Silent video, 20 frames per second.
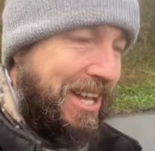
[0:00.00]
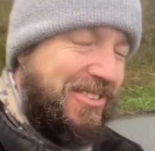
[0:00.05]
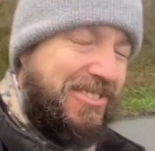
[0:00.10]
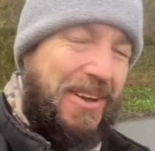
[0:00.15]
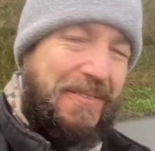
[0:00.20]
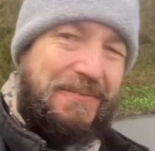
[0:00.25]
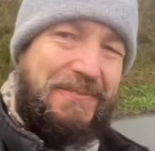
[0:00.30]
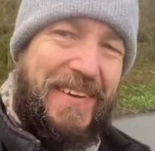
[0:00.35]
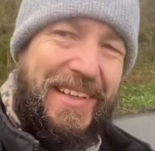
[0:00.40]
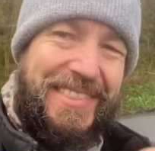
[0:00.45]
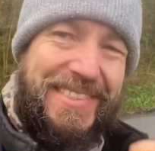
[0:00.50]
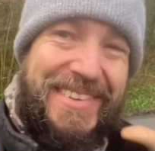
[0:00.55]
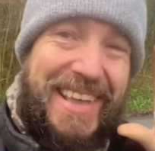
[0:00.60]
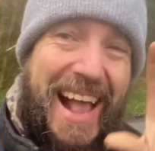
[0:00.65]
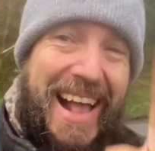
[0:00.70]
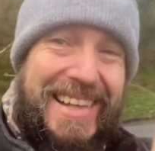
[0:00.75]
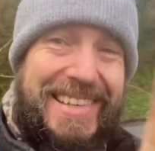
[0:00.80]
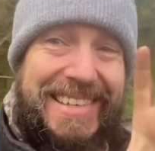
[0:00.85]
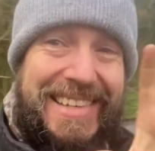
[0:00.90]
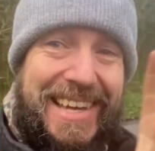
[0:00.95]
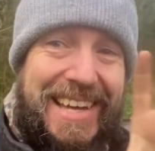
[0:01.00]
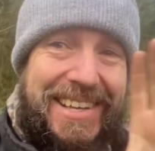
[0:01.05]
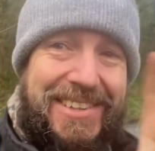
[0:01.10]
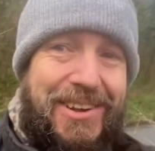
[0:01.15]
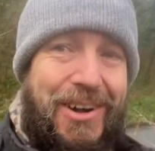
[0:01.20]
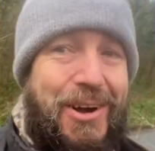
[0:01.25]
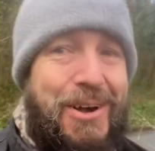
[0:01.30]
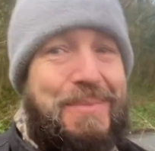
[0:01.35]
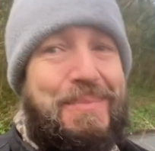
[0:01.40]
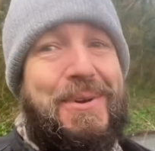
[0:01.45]
It's a fantastic
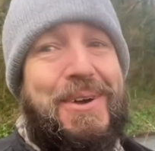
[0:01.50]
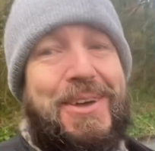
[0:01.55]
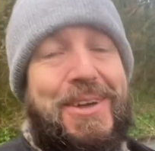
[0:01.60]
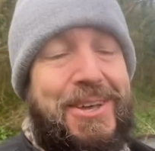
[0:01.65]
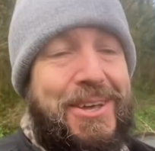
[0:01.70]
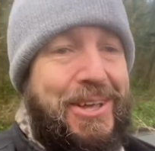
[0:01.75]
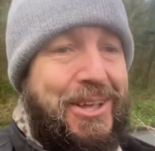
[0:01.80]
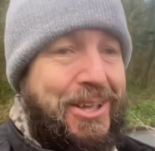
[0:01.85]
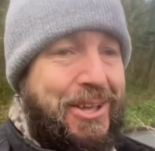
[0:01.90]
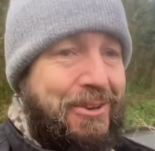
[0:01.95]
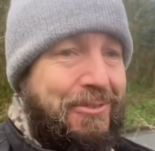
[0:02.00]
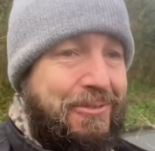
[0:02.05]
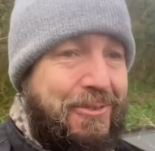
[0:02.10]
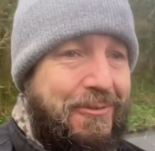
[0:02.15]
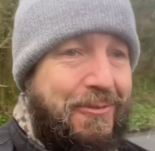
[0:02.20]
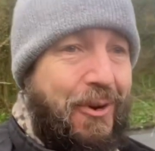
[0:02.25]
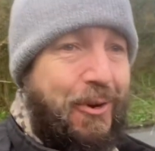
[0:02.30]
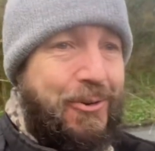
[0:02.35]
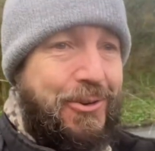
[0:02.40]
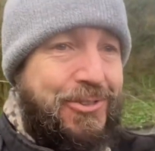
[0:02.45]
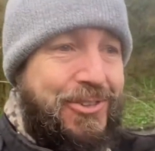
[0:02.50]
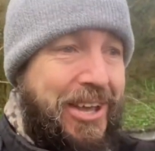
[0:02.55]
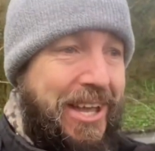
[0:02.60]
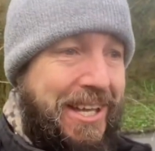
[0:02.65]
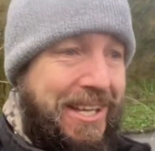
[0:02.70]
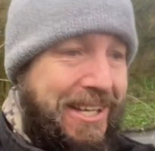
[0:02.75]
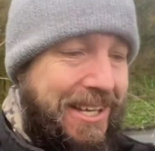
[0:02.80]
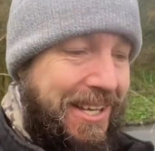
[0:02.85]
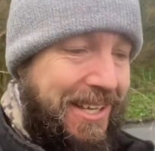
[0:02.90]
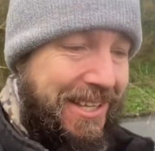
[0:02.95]
time for
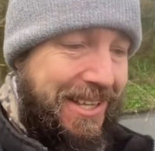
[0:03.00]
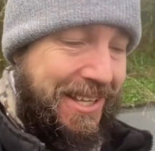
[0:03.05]
foraging.